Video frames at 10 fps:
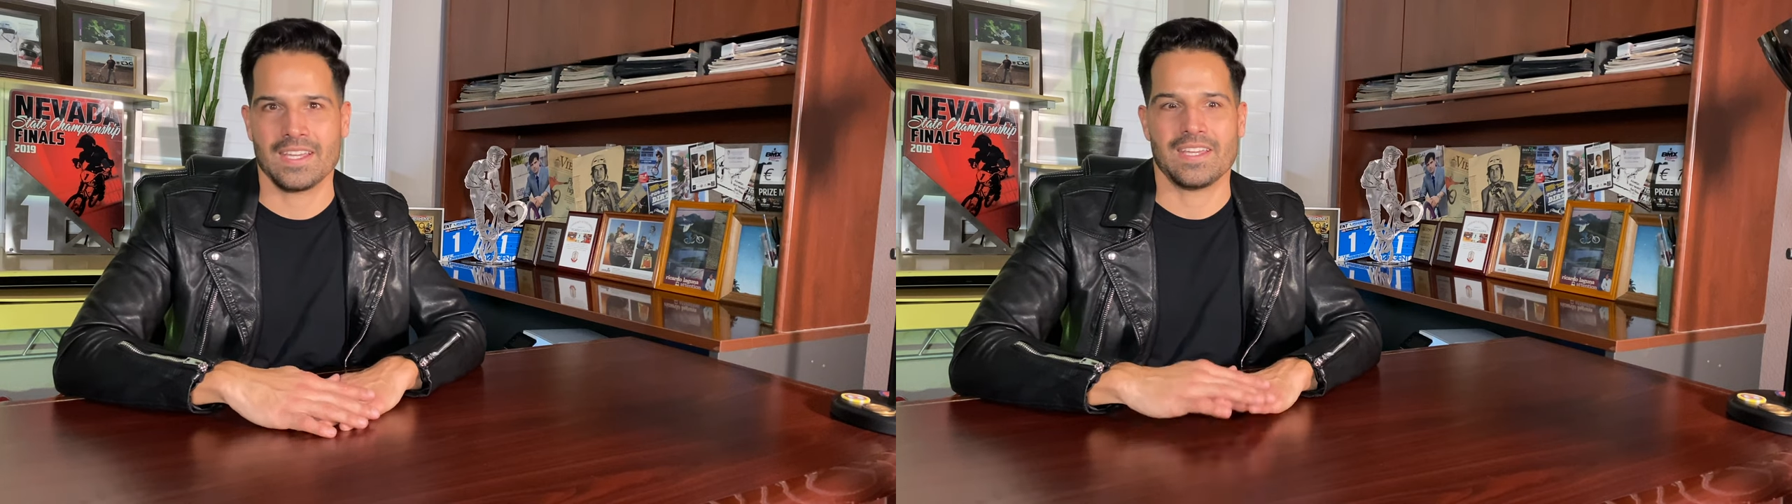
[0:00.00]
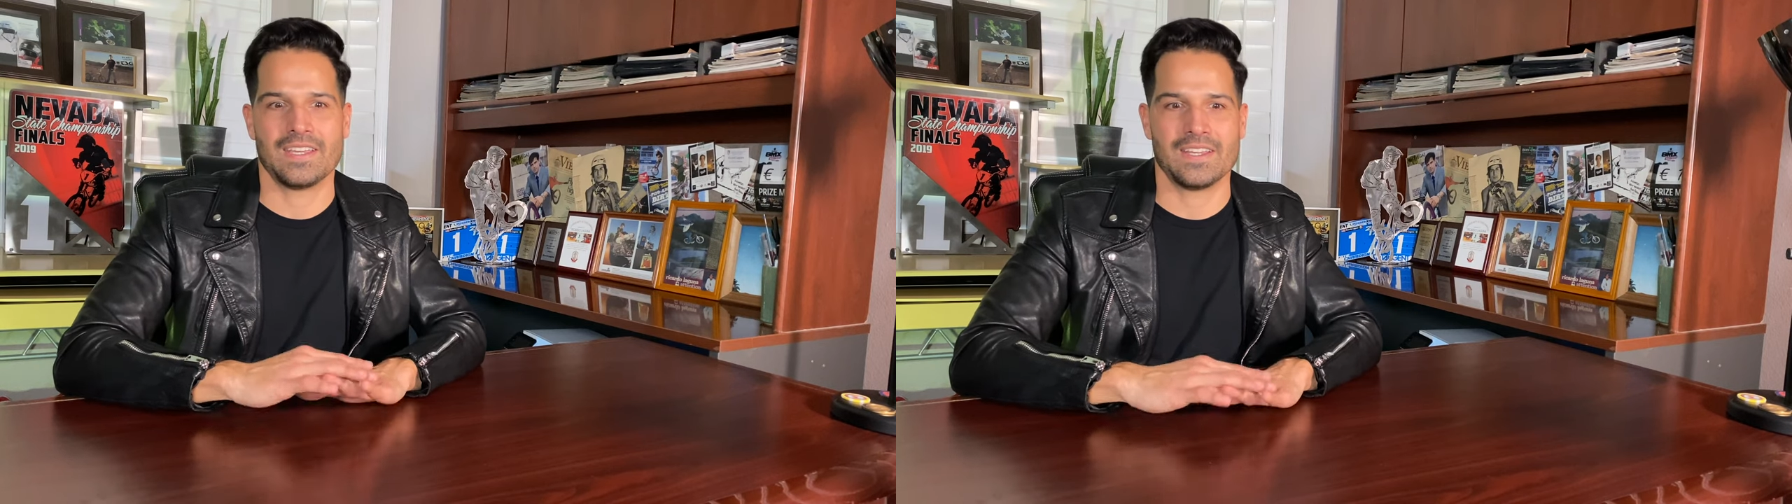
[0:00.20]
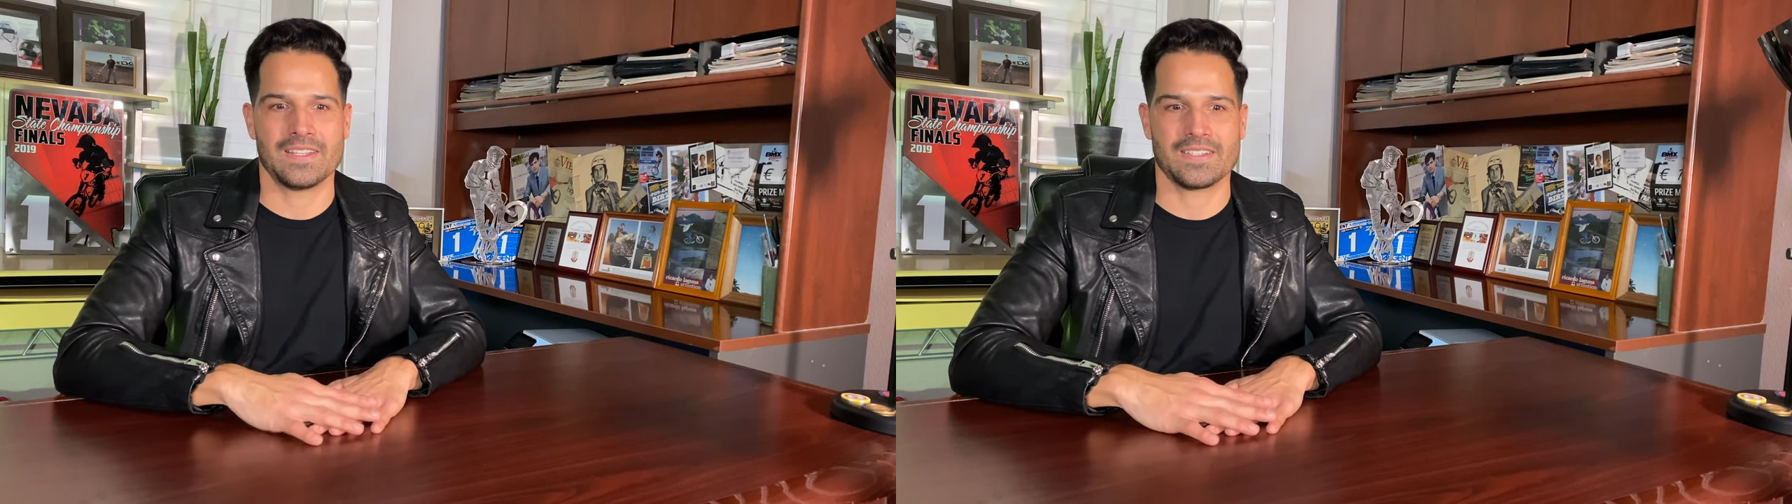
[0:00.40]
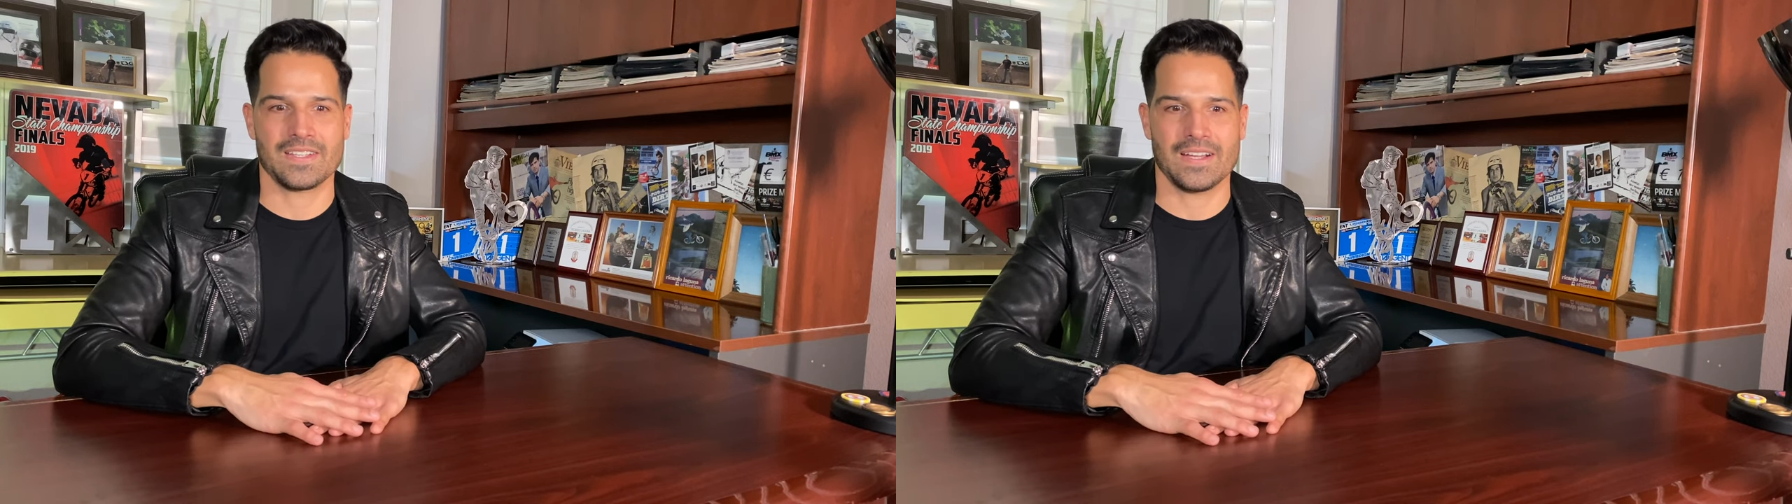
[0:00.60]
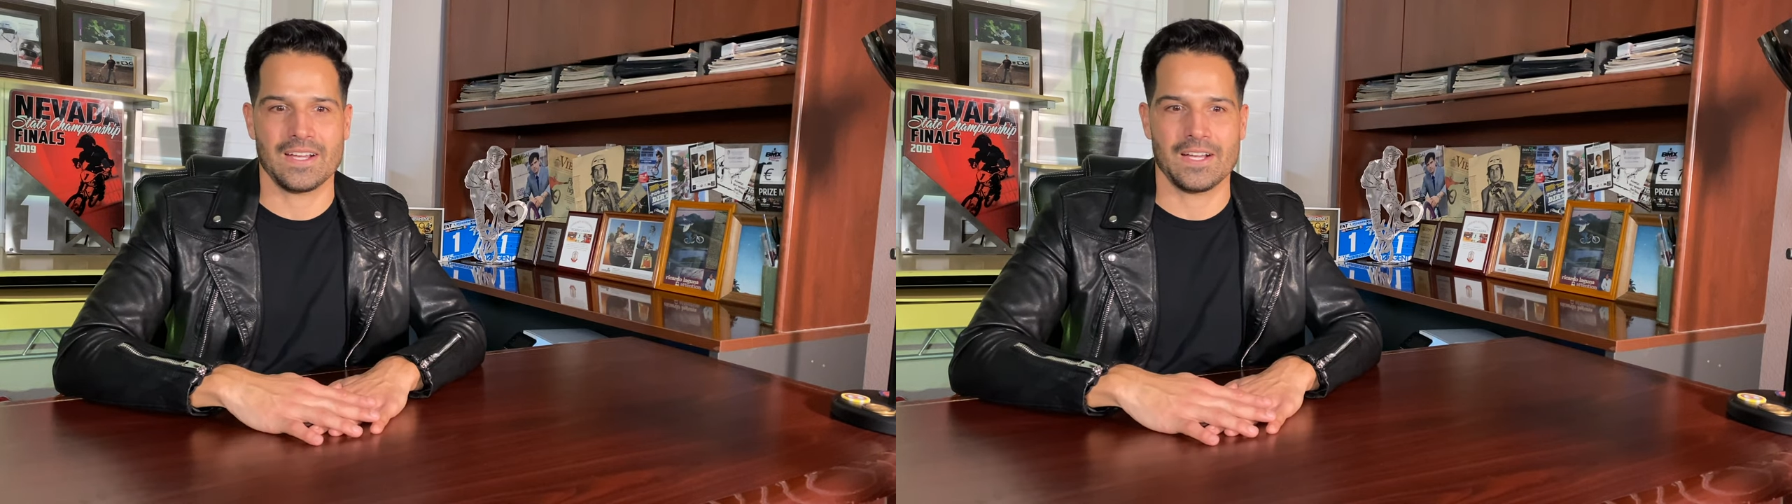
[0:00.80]
it's
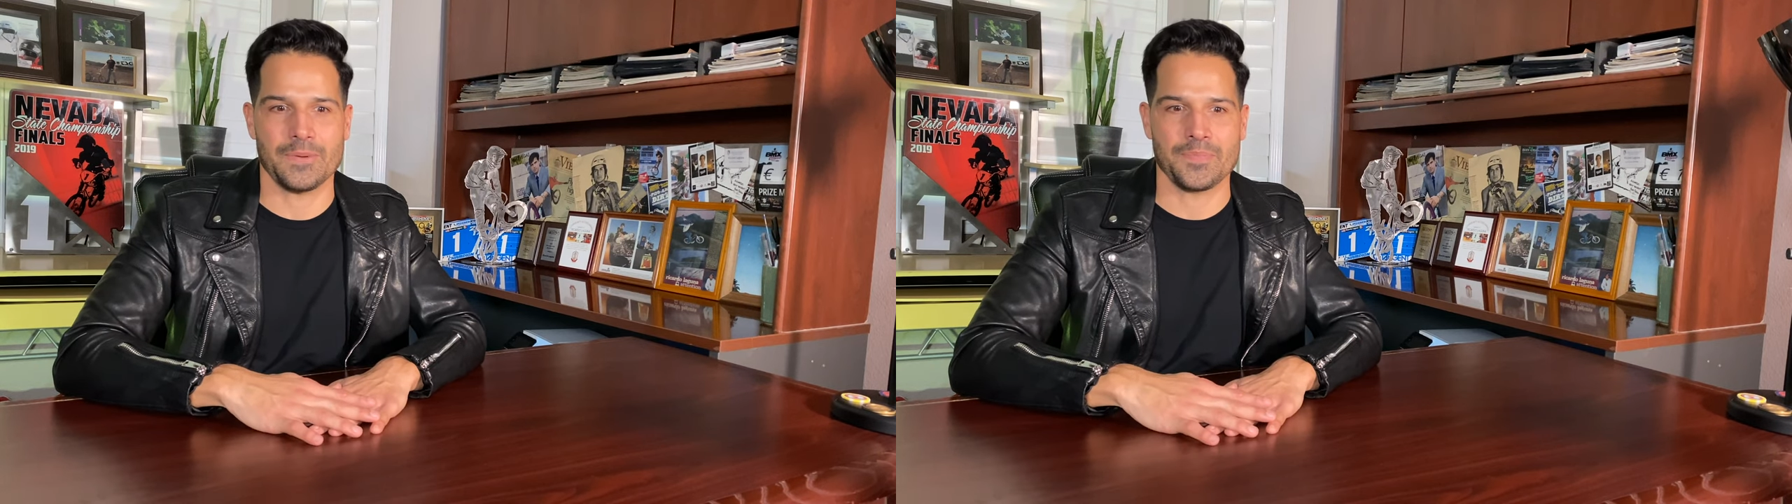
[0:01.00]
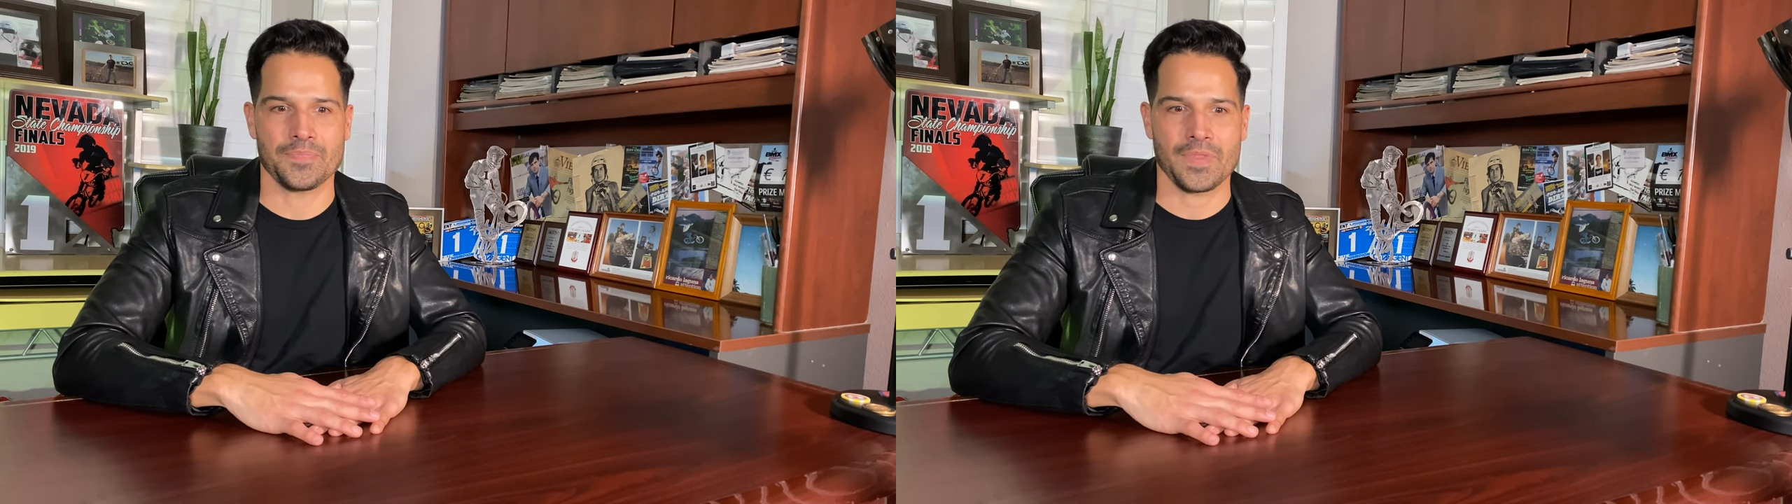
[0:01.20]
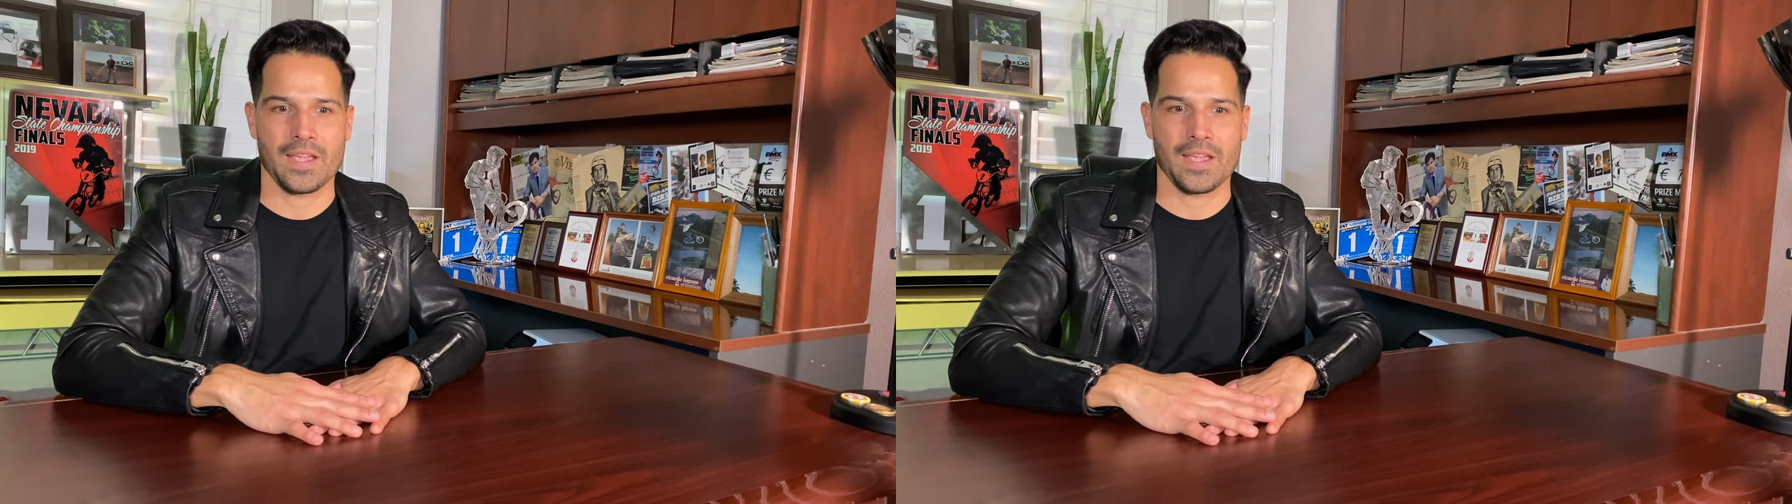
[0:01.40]
a